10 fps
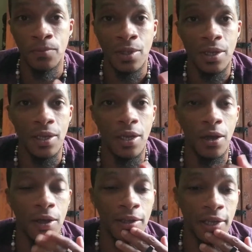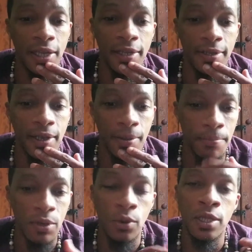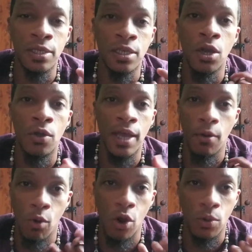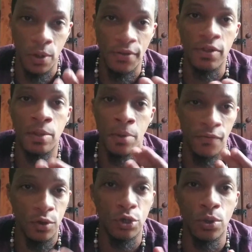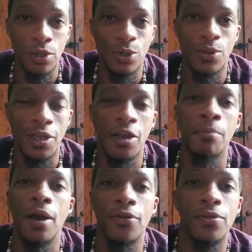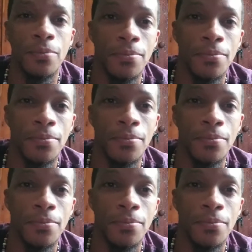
You know, and be willing to go that walk with them if you truly do care about them.